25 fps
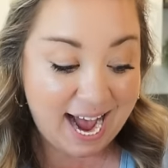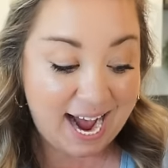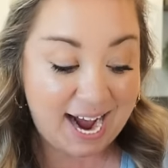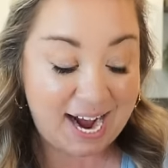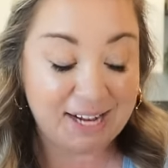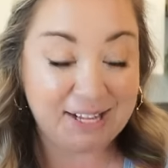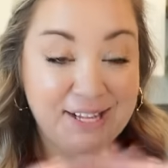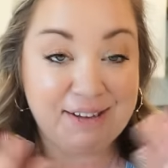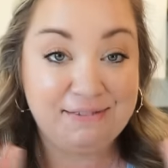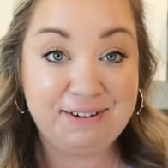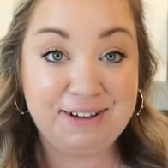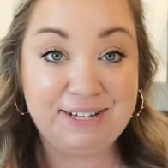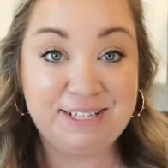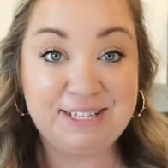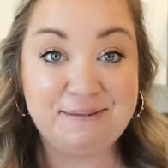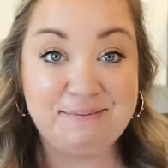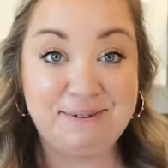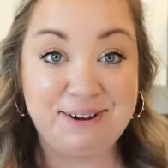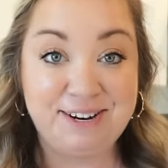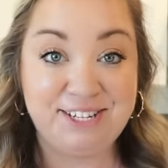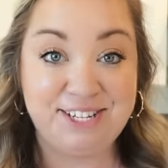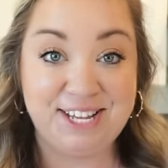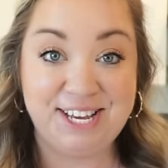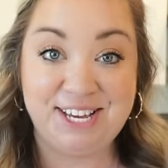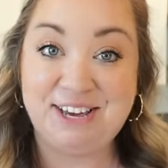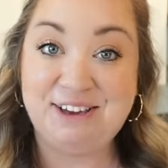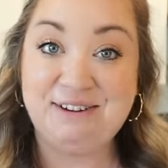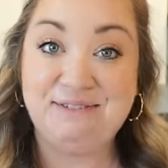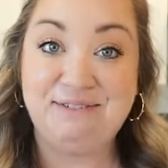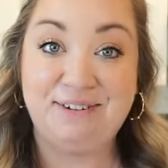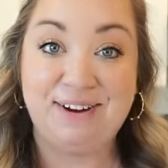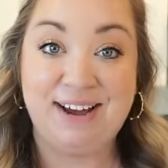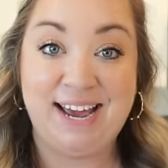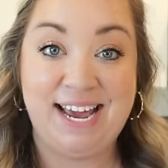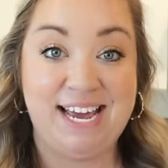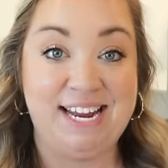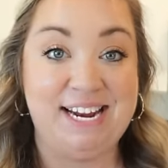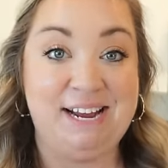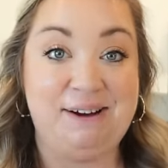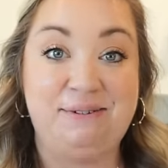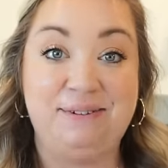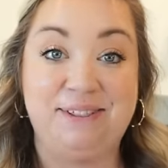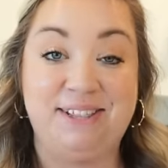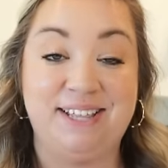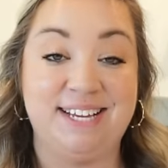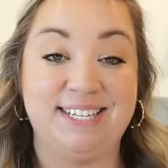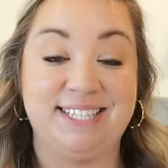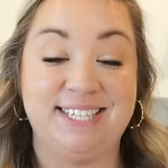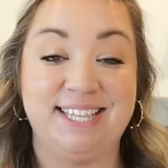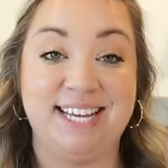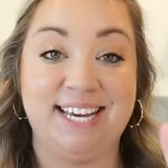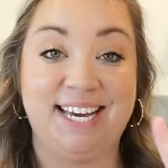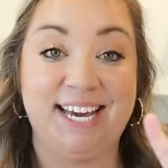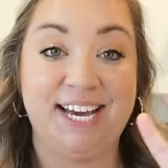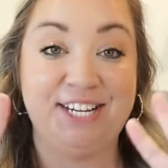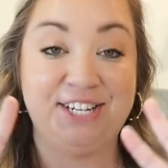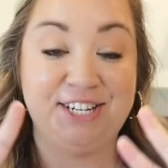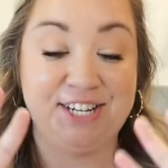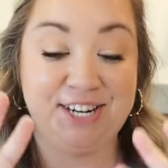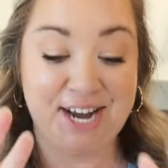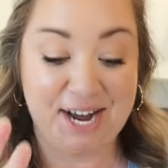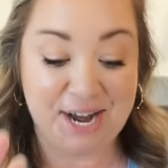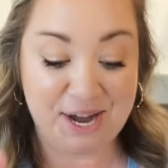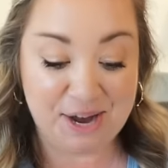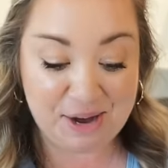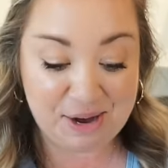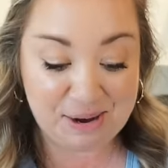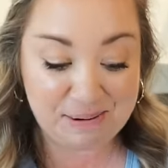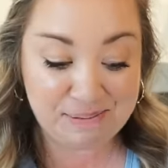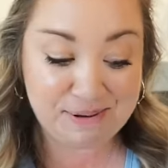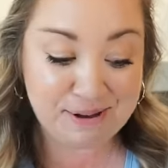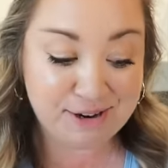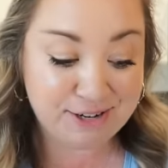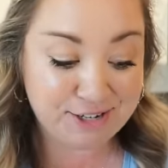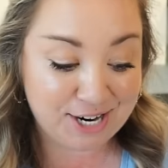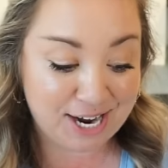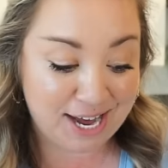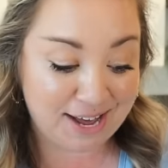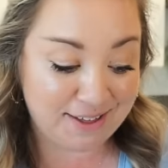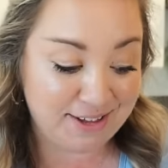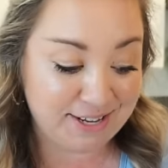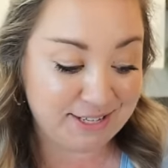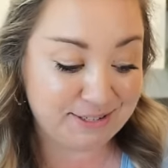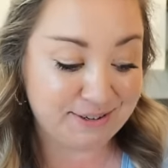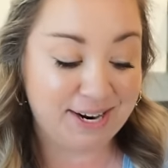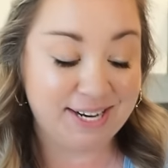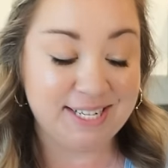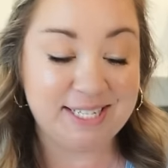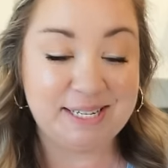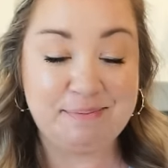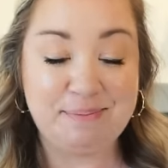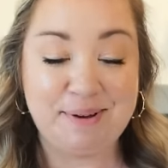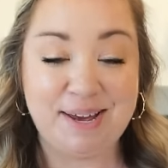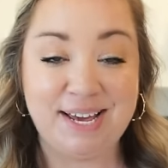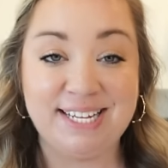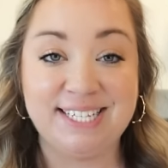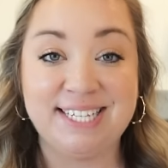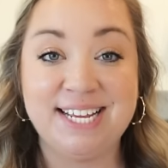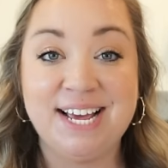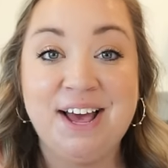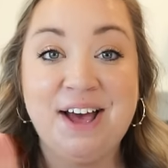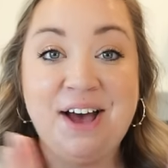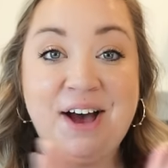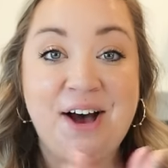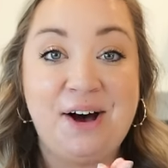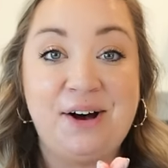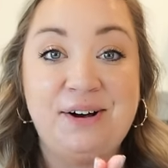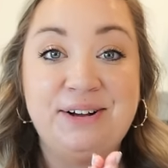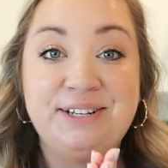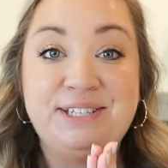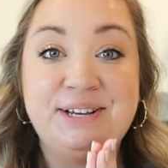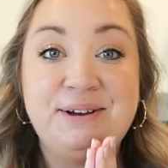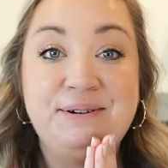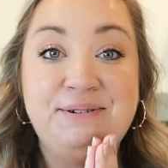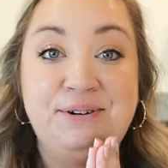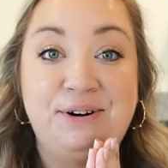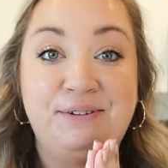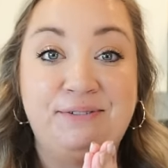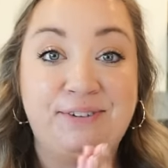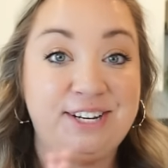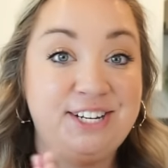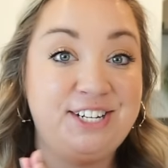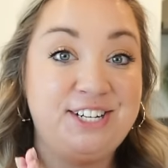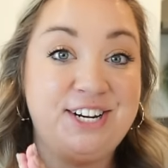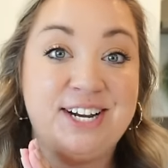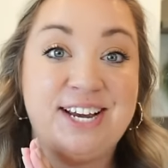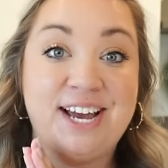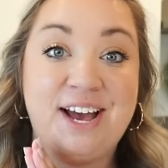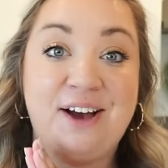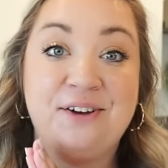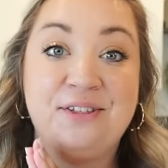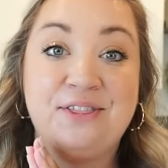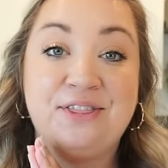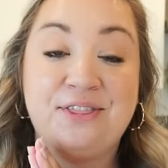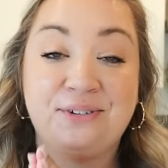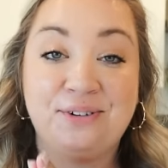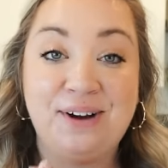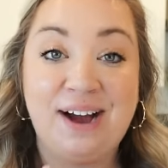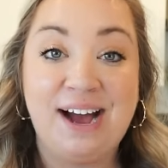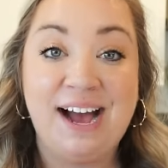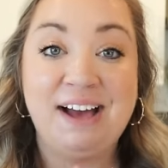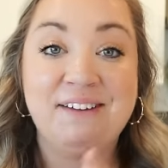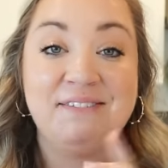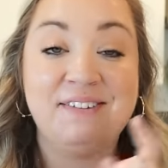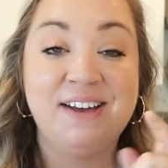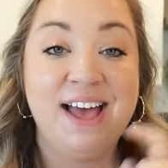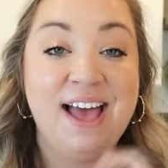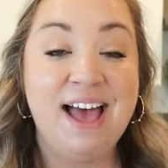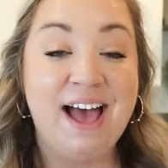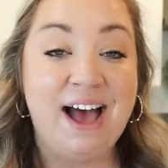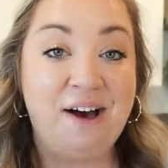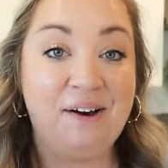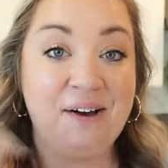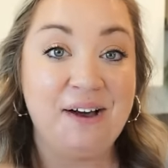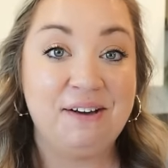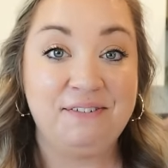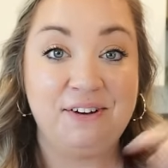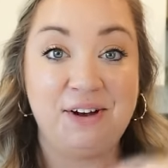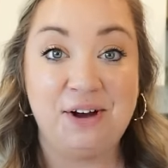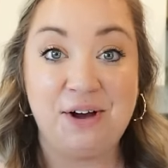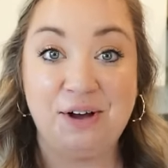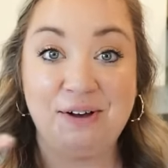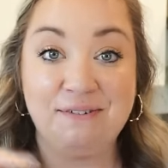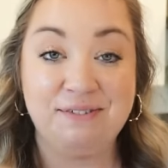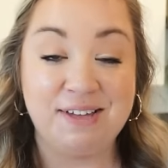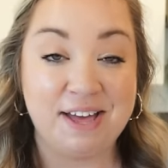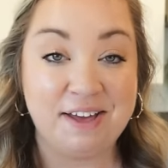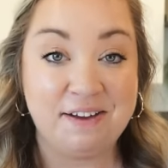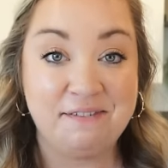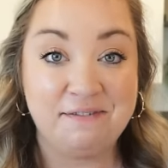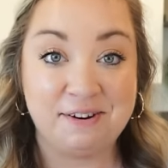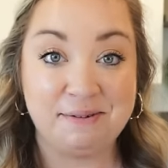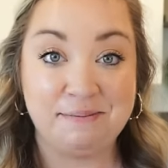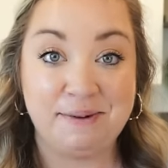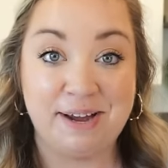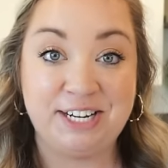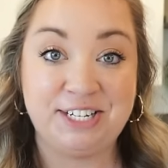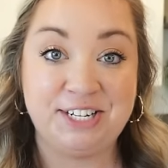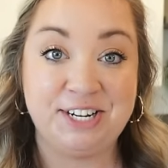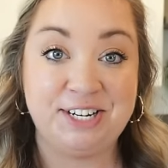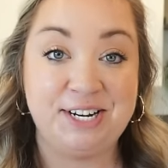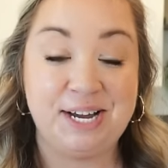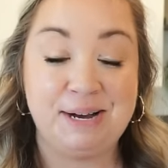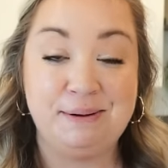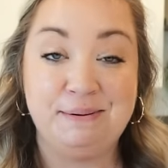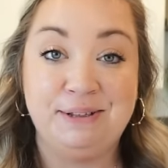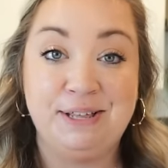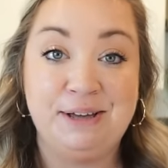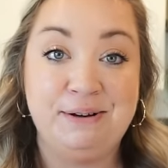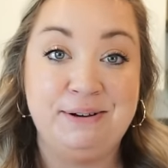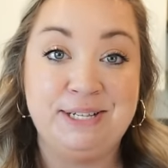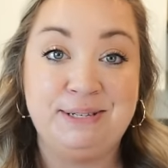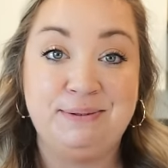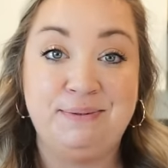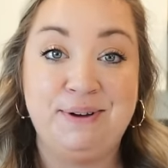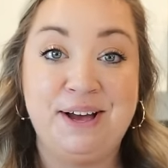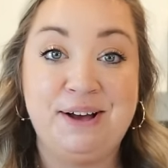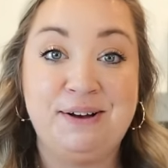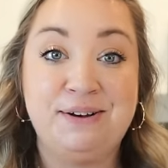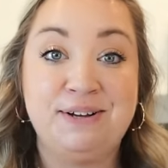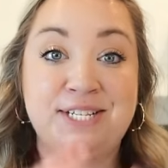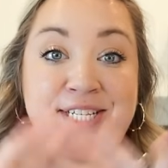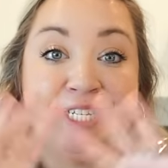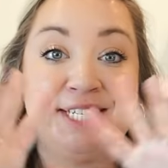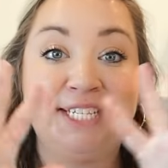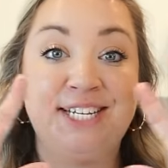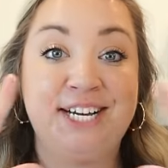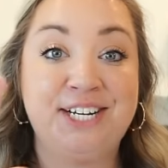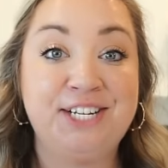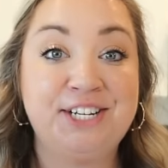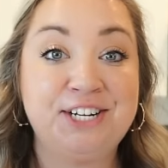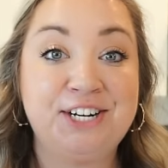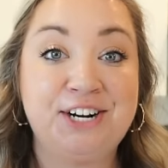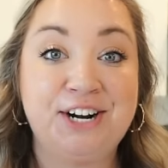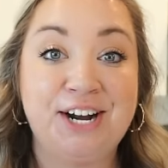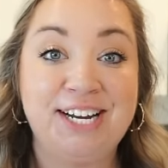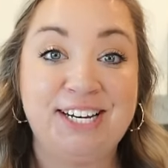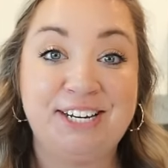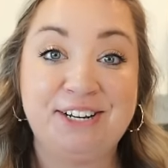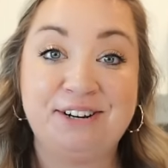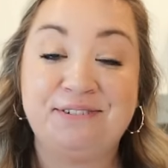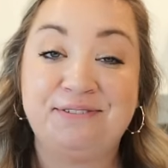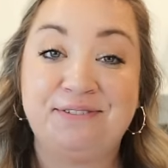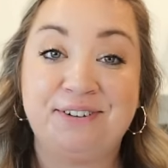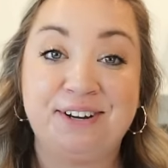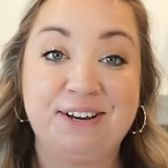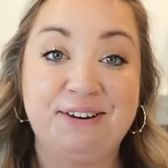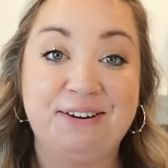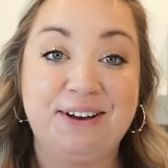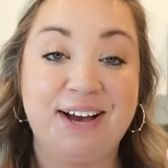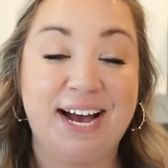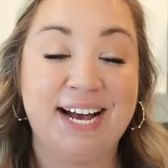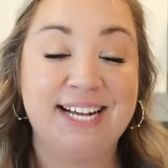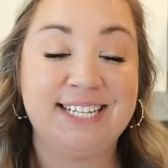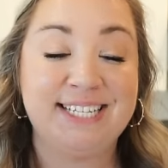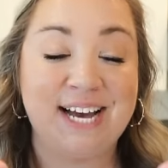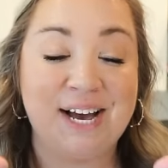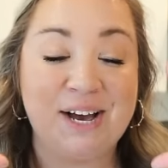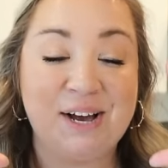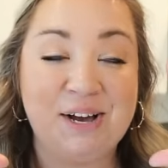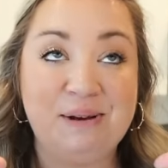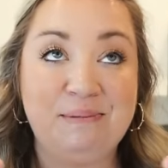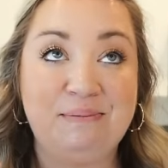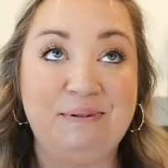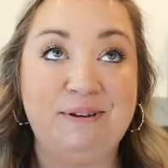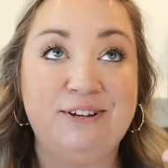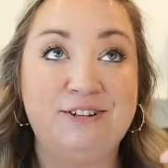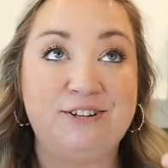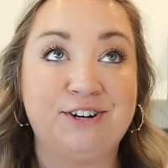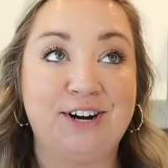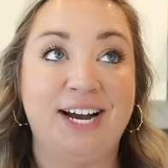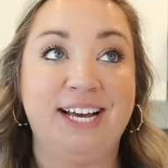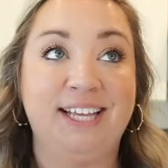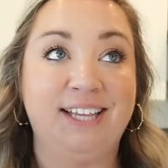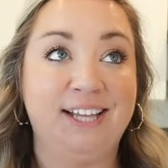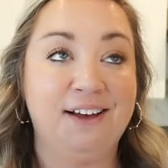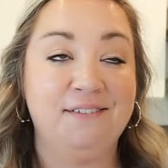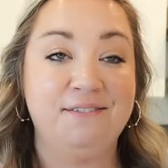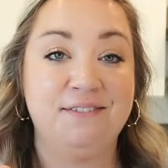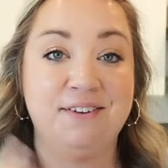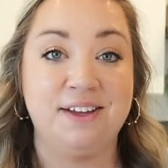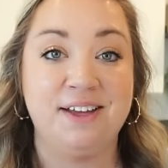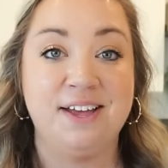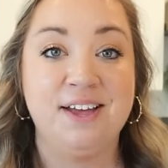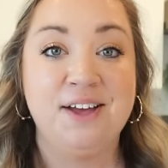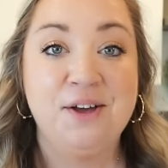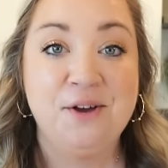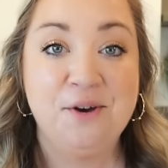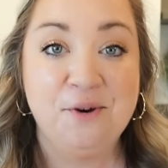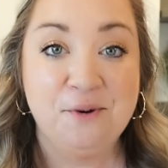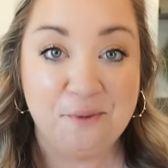I love you so much. Thank you for hanging out with us in the kitchen. I hope you try these recipes. Also, don't forget to check out Thrive. I'll have all the information down below as well. Such a great deal for you guys. I hope you try and love it.